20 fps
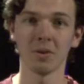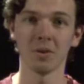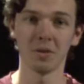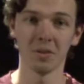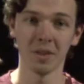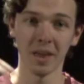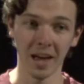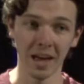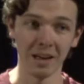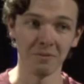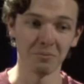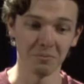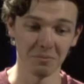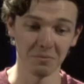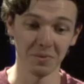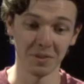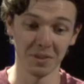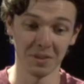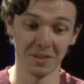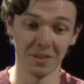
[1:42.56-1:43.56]

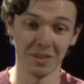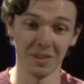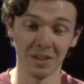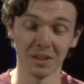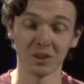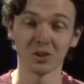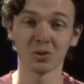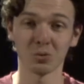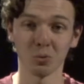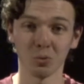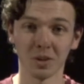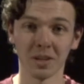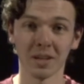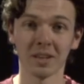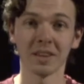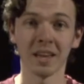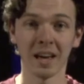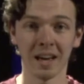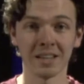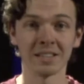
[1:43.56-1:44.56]
the story
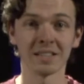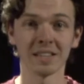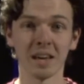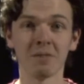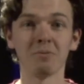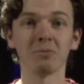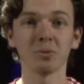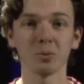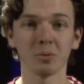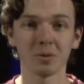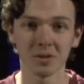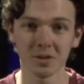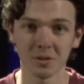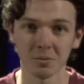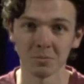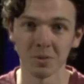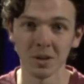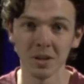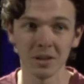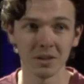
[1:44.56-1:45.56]
that has influenced
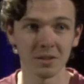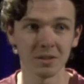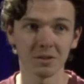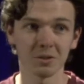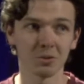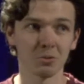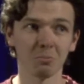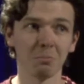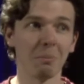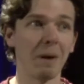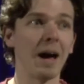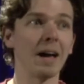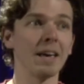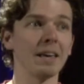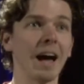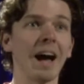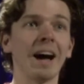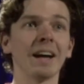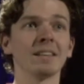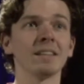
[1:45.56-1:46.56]
them. So
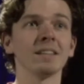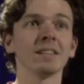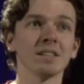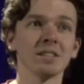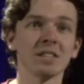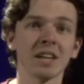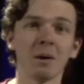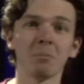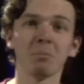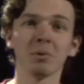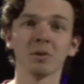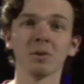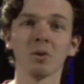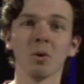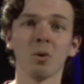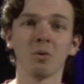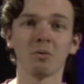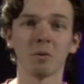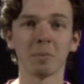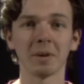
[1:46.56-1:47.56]
my ideal example
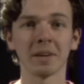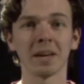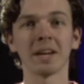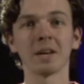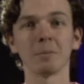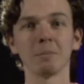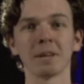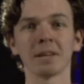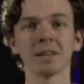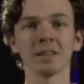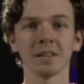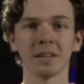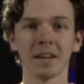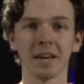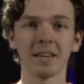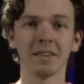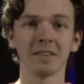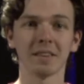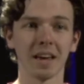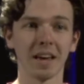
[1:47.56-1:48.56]
of a beginning, middle and
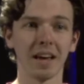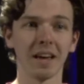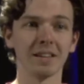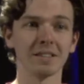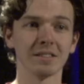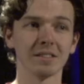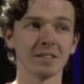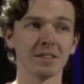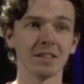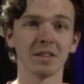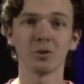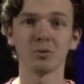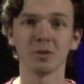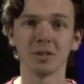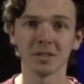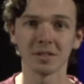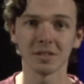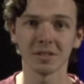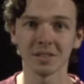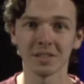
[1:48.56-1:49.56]
end is The
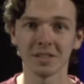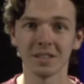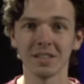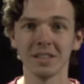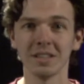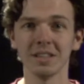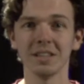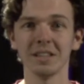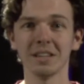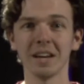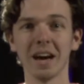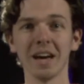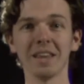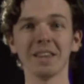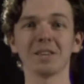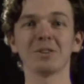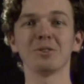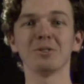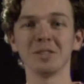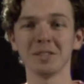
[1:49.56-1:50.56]
Goonies. In
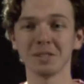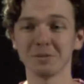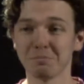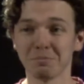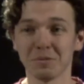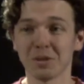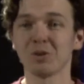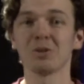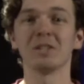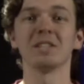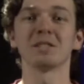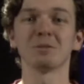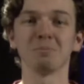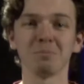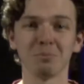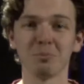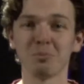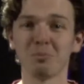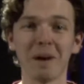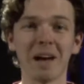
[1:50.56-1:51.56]
The Goonies is
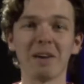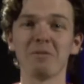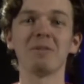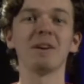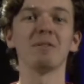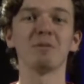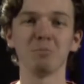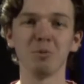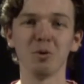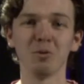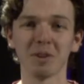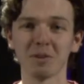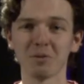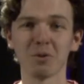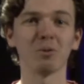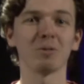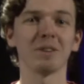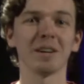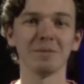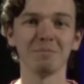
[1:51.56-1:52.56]
my favourite movie of
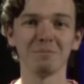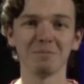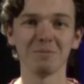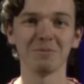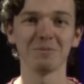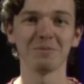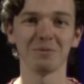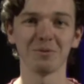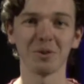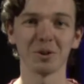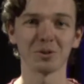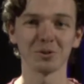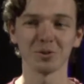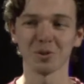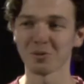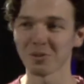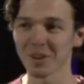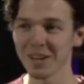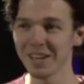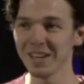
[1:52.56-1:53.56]
all time, first
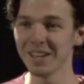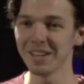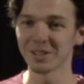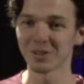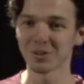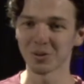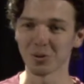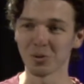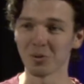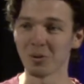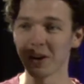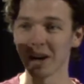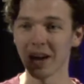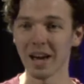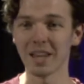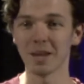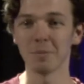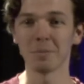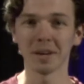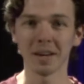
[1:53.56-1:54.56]
off. So
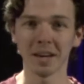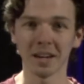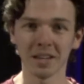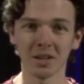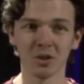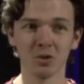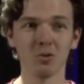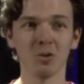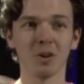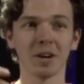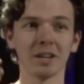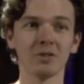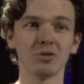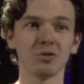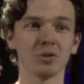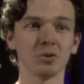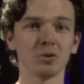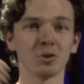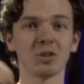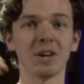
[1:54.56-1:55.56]
in the beginning, you are
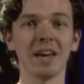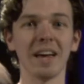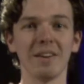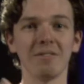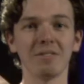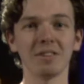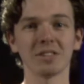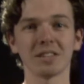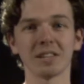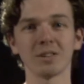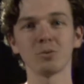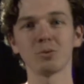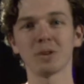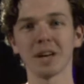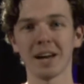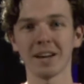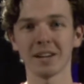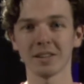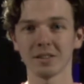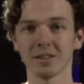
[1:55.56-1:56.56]
introduced to every single
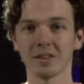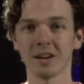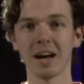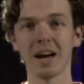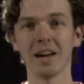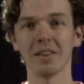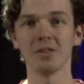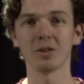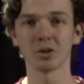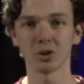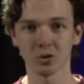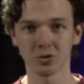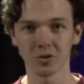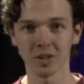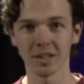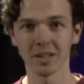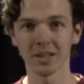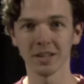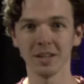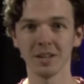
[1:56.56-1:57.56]
character and their
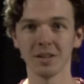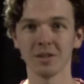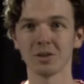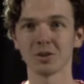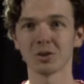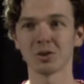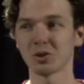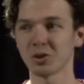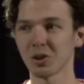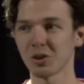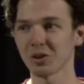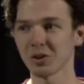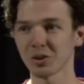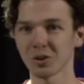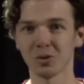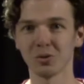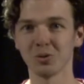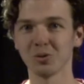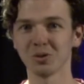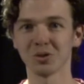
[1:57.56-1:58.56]
trait. There's Chunk,
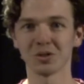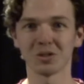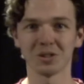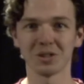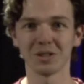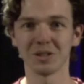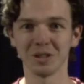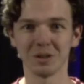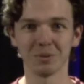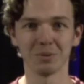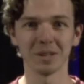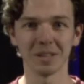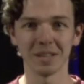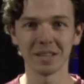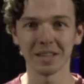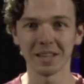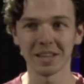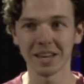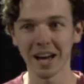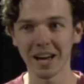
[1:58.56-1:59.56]
who's the wee
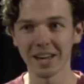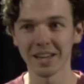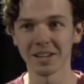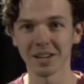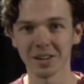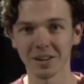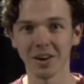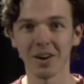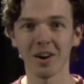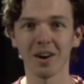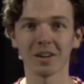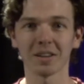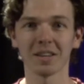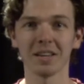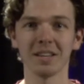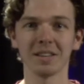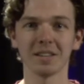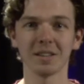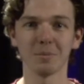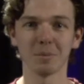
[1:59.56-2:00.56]
geeky guy in an
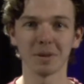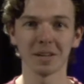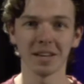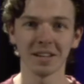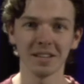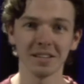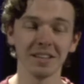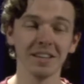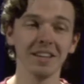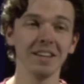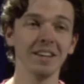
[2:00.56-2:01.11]
arcade at the beginning.